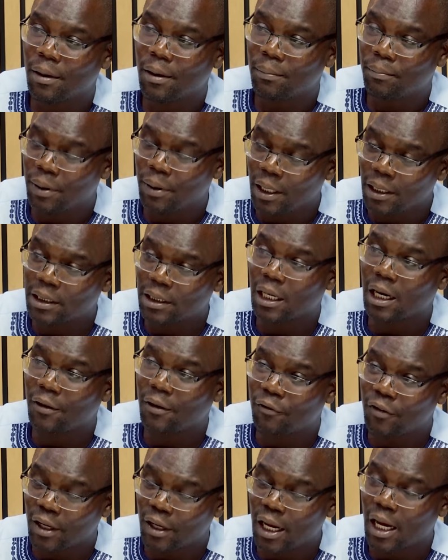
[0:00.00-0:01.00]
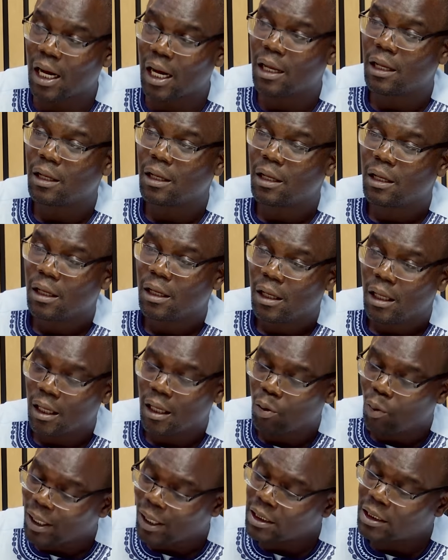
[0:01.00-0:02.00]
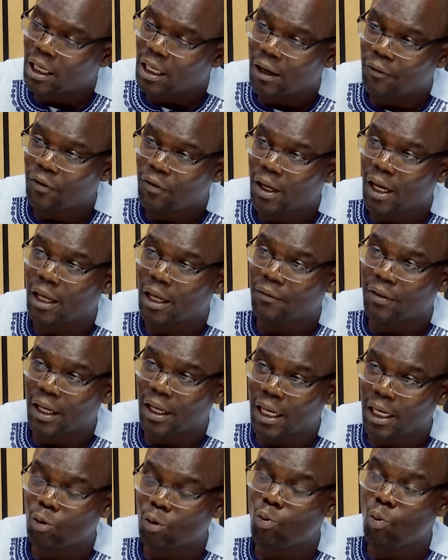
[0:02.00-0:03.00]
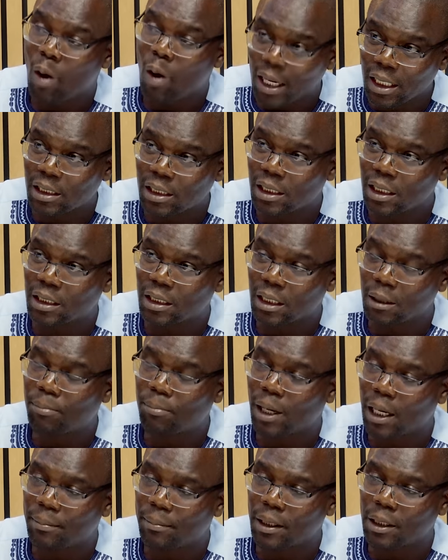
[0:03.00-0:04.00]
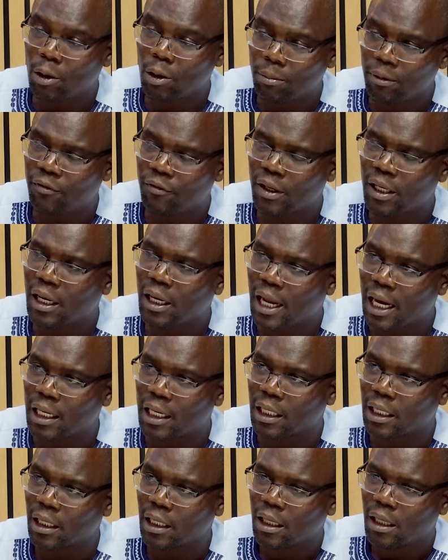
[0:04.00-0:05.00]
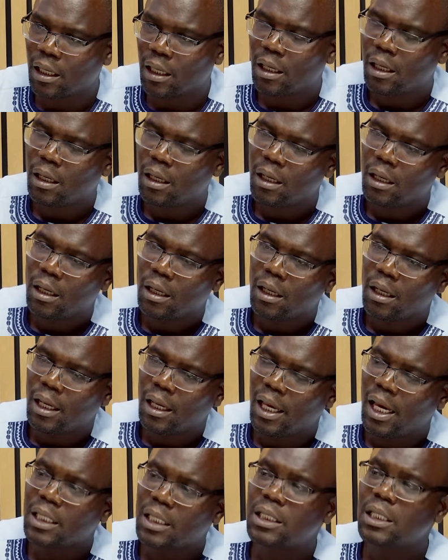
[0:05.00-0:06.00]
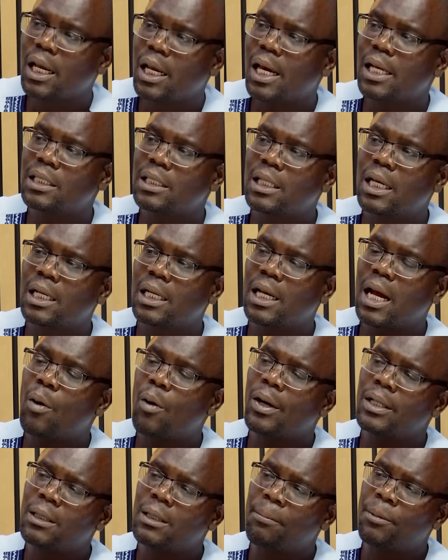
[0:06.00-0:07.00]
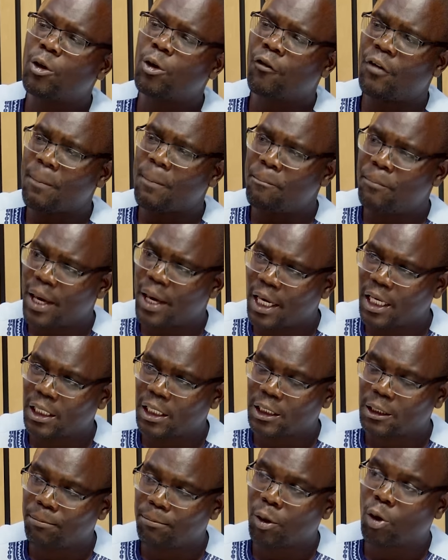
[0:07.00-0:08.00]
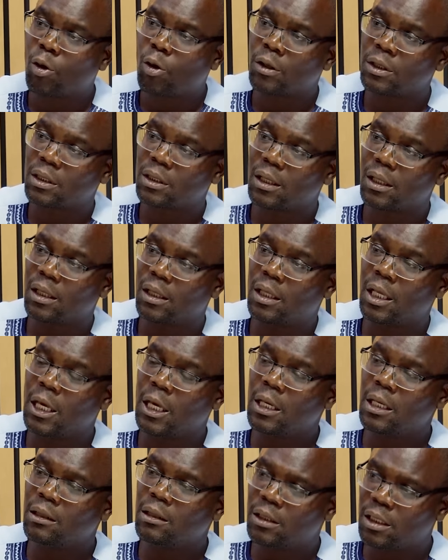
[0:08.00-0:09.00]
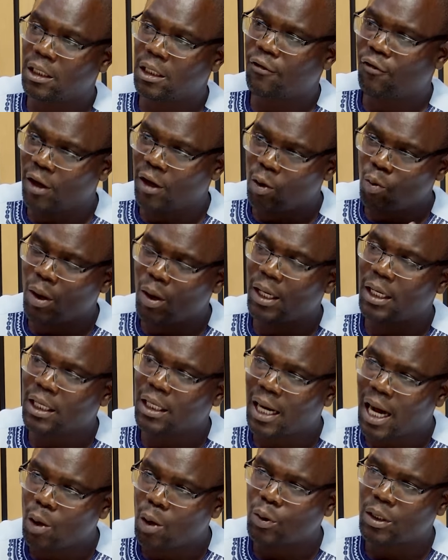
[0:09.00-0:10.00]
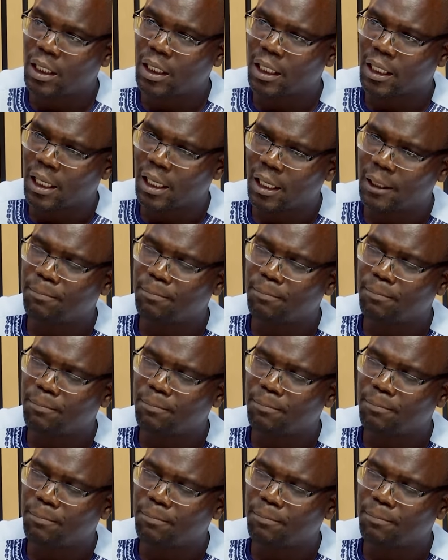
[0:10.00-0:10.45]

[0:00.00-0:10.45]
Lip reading: Build South Africa, One South Africa, if they get one seat in parliament, they'll be very lucky. Action SA now has a bit of a base because they did fairly well in Gauteng.